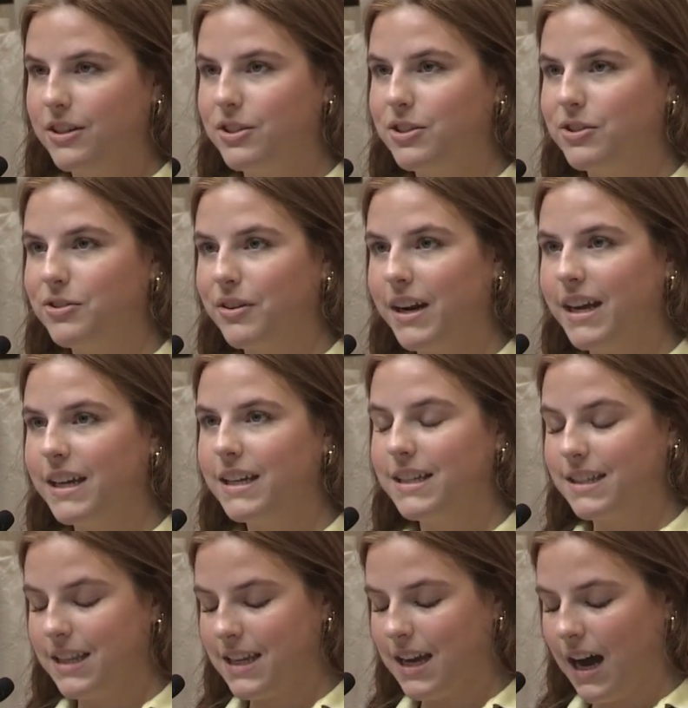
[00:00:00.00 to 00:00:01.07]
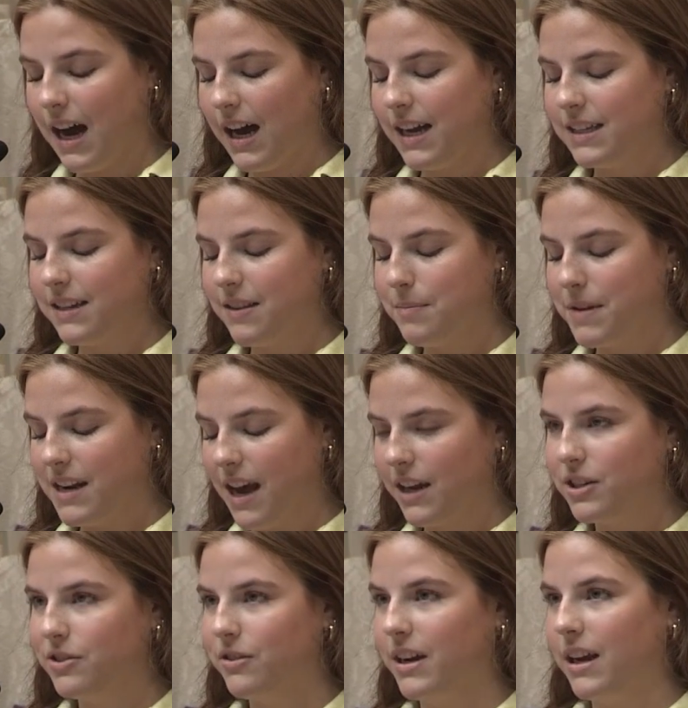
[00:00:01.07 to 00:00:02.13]
straight into the eyes of the
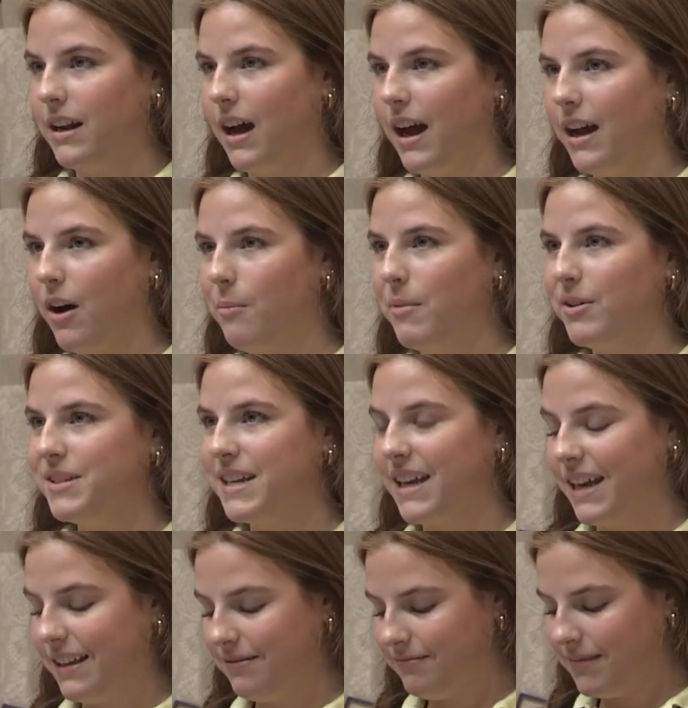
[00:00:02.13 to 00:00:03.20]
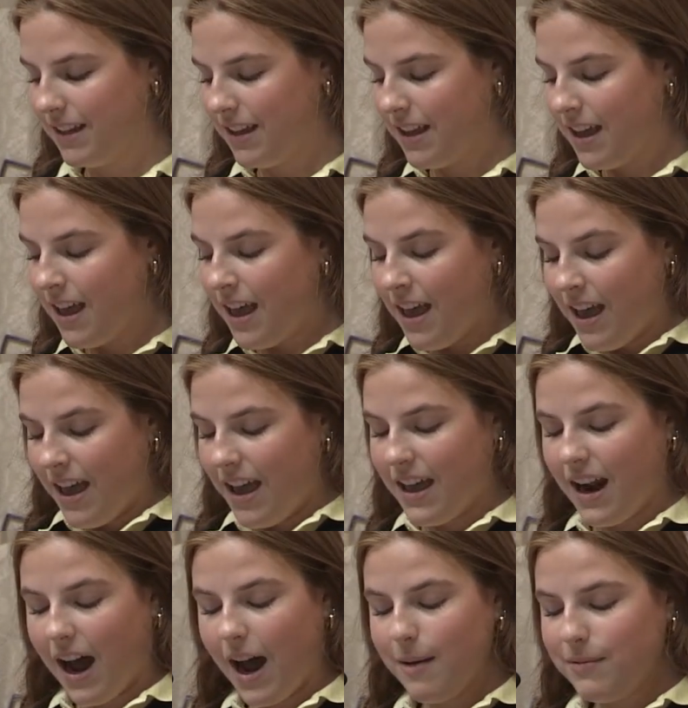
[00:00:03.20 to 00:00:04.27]
pedestrian I almost hit.
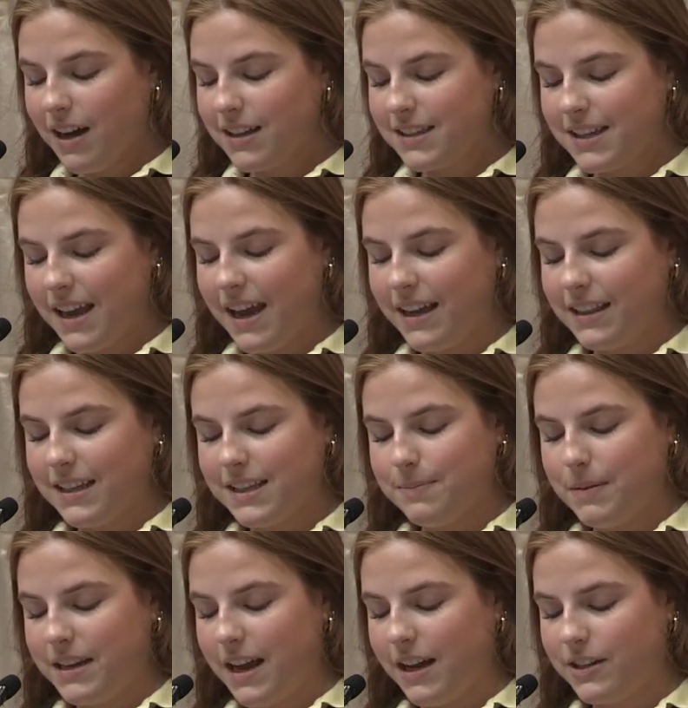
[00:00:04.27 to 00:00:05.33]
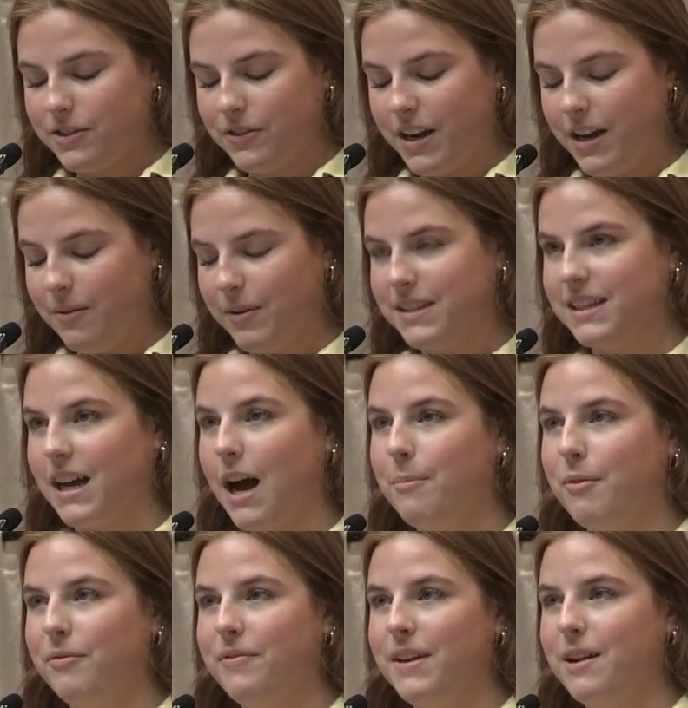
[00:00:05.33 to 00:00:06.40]
And I'm not saying this pedestrian was a
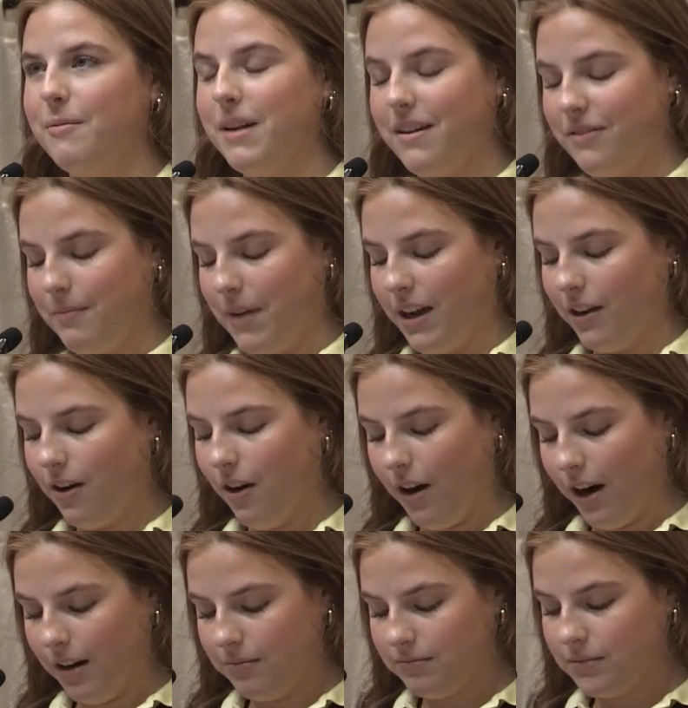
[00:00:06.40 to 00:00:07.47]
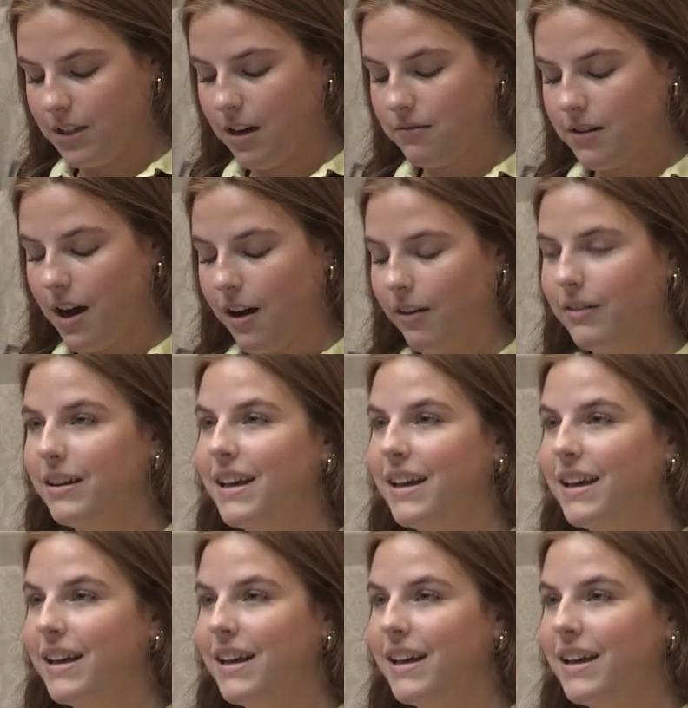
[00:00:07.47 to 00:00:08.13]
couple feet away from my car. No.